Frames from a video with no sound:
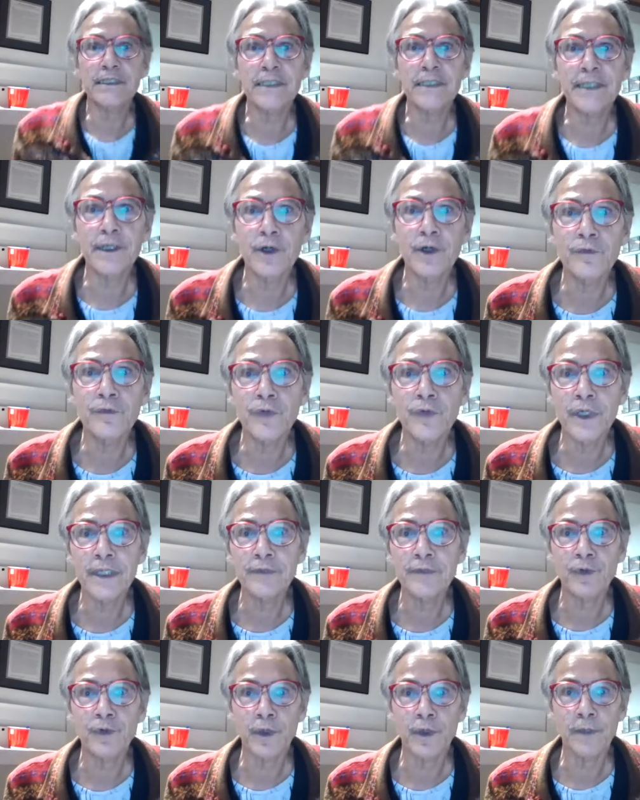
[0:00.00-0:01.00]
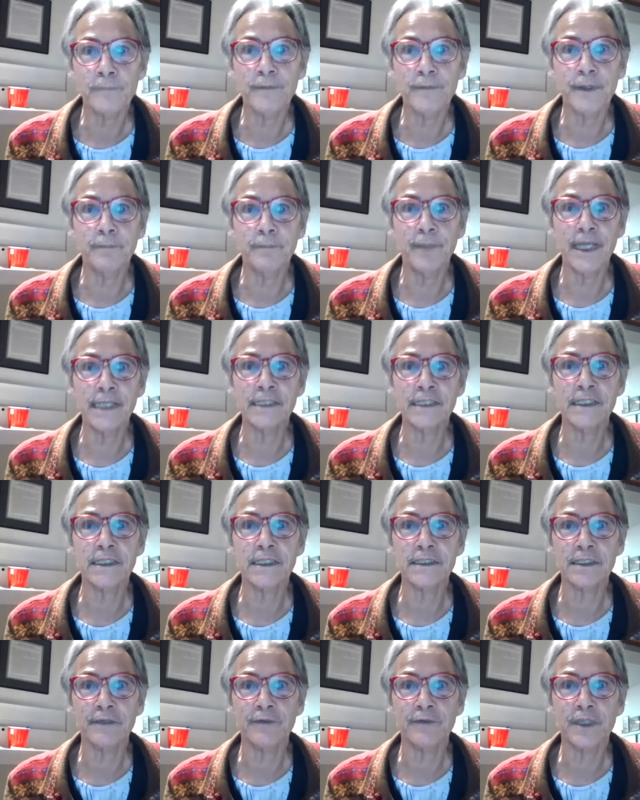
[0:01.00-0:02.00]
is the ovoid form the
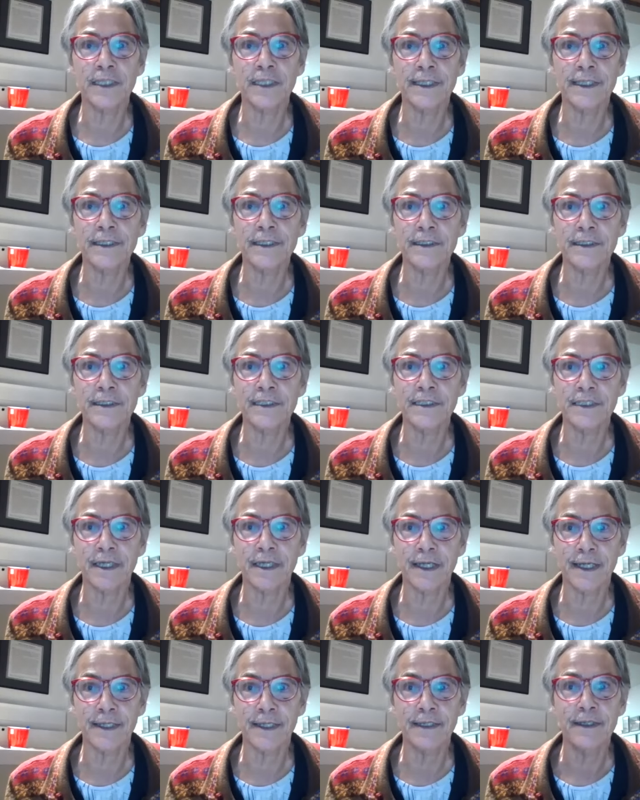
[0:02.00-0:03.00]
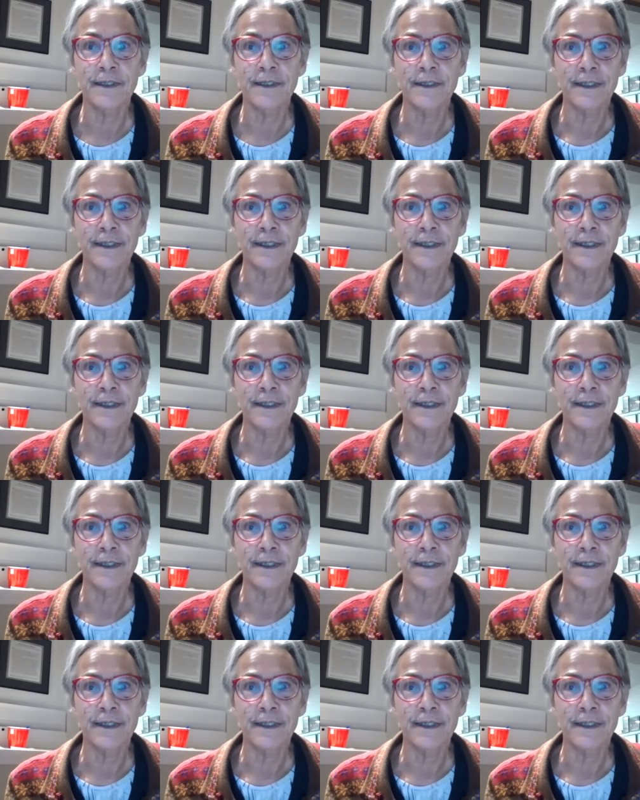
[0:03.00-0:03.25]
basis of Clinkit design,